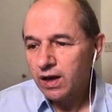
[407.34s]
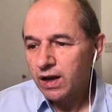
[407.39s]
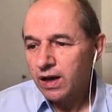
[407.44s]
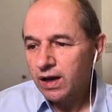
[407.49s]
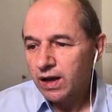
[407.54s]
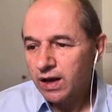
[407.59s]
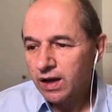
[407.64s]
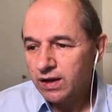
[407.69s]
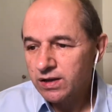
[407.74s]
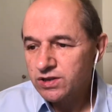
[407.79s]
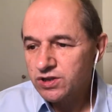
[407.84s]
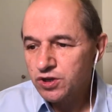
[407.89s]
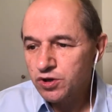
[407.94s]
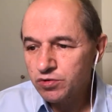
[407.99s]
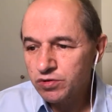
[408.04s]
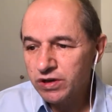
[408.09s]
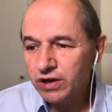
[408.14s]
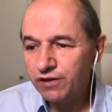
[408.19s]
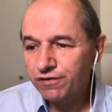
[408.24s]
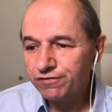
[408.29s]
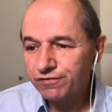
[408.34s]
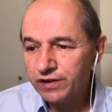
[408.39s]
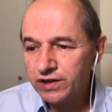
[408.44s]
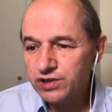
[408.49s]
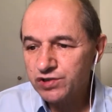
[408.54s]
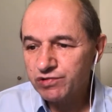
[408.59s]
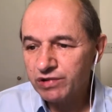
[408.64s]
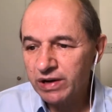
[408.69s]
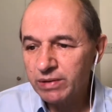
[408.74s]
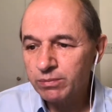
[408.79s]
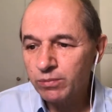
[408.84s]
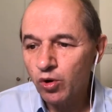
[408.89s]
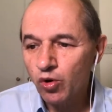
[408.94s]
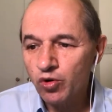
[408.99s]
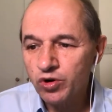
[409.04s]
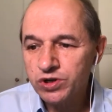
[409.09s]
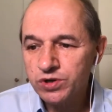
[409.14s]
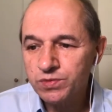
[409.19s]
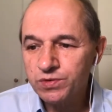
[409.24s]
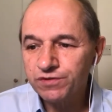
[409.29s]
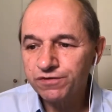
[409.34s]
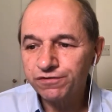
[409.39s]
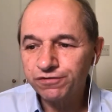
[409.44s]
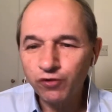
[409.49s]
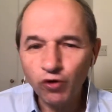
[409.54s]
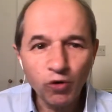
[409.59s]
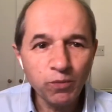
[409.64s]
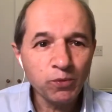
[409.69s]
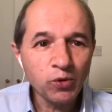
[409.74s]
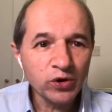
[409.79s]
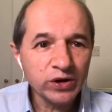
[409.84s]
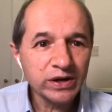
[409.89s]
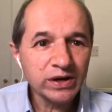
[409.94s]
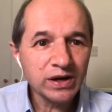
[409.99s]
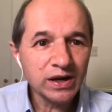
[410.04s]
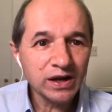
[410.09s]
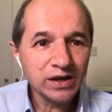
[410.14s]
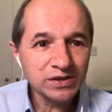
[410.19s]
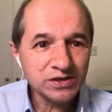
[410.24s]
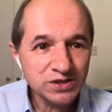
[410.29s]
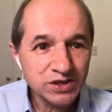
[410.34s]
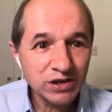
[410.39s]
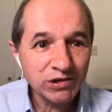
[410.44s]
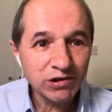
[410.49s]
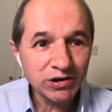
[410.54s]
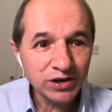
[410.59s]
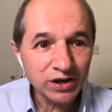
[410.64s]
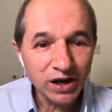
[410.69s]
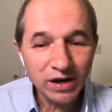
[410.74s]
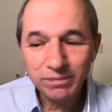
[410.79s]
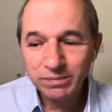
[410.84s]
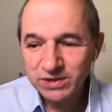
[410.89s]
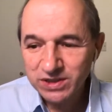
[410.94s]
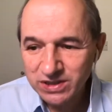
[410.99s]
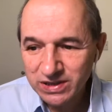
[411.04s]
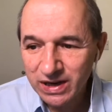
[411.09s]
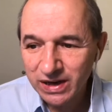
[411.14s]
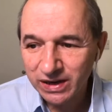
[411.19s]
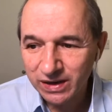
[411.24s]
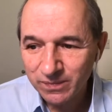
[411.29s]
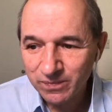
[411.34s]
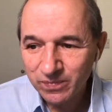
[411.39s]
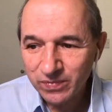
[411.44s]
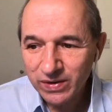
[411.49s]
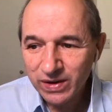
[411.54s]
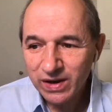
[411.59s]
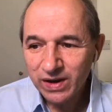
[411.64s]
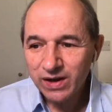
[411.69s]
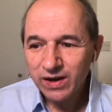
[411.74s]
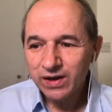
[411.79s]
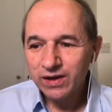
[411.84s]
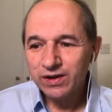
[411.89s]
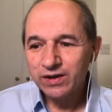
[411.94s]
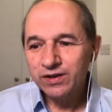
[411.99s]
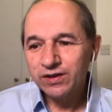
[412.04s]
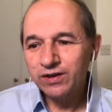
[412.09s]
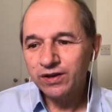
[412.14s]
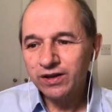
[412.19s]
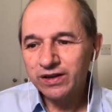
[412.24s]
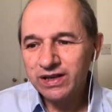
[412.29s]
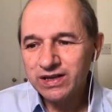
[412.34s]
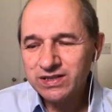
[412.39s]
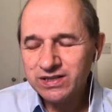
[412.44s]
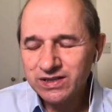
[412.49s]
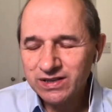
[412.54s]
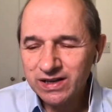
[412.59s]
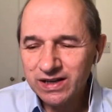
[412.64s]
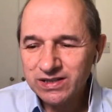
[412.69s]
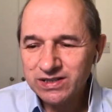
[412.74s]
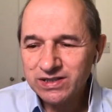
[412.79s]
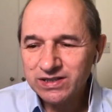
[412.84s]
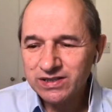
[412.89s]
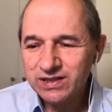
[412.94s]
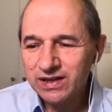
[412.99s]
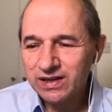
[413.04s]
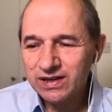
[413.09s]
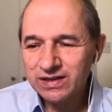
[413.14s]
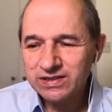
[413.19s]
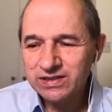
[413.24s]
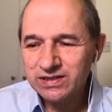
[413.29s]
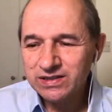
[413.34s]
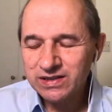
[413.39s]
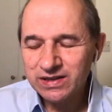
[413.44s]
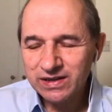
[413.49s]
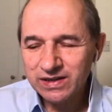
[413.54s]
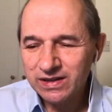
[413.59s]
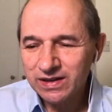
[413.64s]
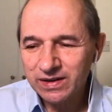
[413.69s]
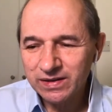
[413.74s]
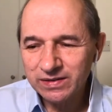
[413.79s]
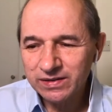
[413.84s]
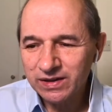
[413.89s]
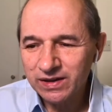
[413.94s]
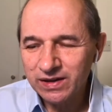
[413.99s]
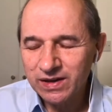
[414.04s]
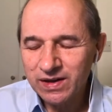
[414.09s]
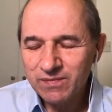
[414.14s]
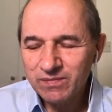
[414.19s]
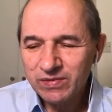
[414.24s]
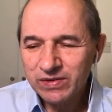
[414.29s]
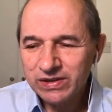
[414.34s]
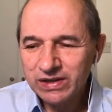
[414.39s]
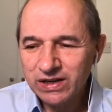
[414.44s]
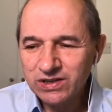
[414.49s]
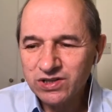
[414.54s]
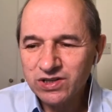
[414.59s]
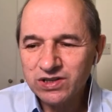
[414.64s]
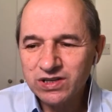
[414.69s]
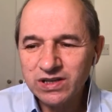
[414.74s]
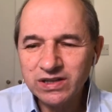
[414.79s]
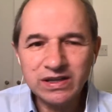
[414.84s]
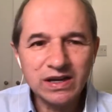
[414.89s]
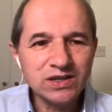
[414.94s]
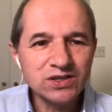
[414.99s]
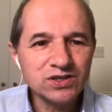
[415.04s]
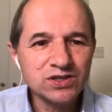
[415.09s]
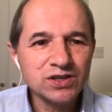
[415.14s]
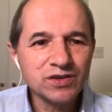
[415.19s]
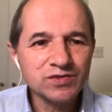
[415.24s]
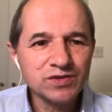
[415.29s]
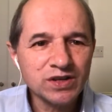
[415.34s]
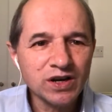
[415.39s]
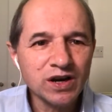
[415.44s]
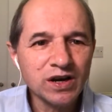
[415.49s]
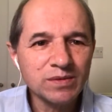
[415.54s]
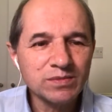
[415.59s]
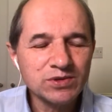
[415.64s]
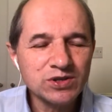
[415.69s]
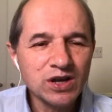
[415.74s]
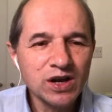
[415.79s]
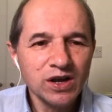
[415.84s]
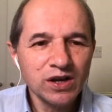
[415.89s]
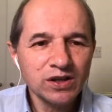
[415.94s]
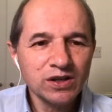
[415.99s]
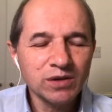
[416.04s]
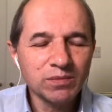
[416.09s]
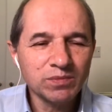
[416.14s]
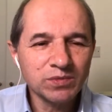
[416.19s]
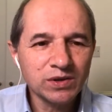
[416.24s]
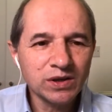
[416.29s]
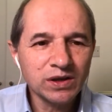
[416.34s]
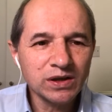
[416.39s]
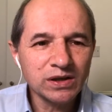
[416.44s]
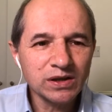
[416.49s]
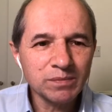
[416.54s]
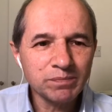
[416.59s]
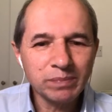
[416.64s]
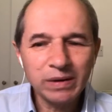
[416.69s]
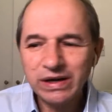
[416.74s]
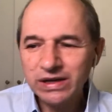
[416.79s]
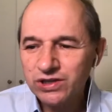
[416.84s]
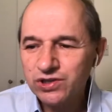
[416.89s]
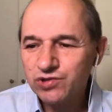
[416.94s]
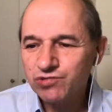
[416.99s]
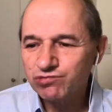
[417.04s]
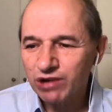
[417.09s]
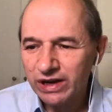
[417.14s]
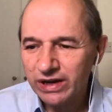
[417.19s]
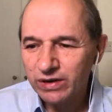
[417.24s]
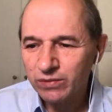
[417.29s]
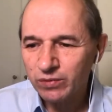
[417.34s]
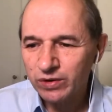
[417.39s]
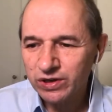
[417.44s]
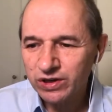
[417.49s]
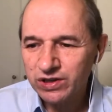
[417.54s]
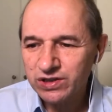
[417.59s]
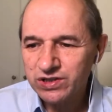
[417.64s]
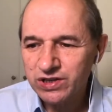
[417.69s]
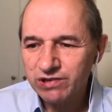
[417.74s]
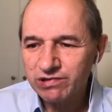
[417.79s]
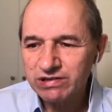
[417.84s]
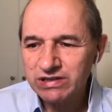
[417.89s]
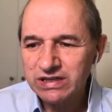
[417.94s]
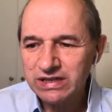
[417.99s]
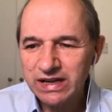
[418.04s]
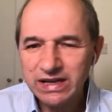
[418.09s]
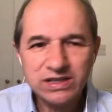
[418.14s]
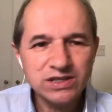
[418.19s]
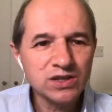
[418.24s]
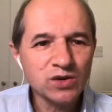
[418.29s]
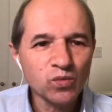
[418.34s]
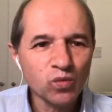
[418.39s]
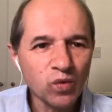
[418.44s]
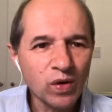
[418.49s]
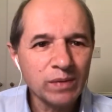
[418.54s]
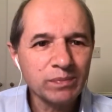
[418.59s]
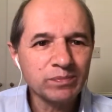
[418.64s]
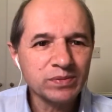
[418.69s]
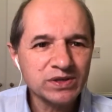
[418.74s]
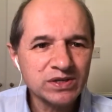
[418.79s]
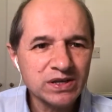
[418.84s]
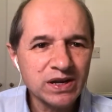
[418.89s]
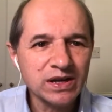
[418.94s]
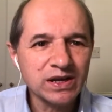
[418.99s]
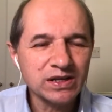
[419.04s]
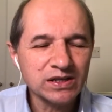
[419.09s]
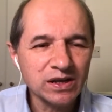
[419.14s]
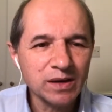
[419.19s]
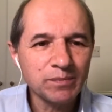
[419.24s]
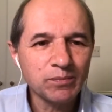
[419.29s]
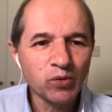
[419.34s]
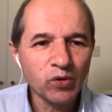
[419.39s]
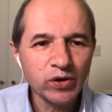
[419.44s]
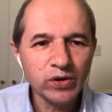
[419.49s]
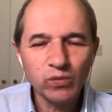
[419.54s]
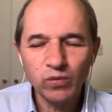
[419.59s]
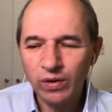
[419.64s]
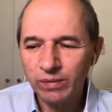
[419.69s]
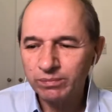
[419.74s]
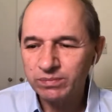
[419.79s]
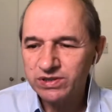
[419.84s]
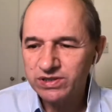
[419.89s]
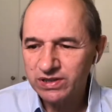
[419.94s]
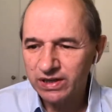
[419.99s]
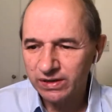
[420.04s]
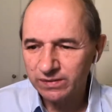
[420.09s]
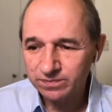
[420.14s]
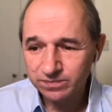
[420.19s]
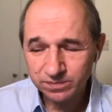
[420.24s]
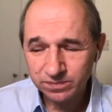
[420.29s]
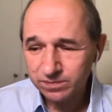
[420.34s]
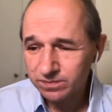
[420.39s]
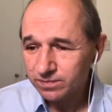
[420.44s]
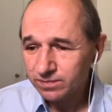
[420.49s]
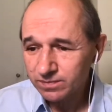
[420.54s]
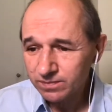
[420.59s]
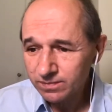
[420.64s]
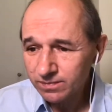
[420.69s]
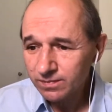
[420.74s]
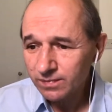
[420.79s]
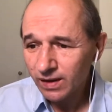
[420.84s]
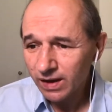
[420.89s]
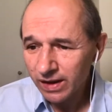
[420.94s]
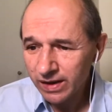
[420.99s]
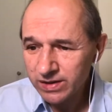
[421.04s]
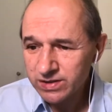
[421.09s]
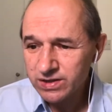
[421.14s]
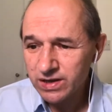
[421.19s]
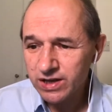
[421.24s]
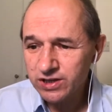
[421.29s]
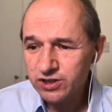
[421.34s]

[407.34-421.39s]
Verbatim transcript: uh, two-year fixed rate mortgage was four point zero nine percent. You know, that's, that's, that's, you know, dozens and dozens of times the, the, the base rate. When you consider it's less than one percent, it's like zero point one percent. It's, it's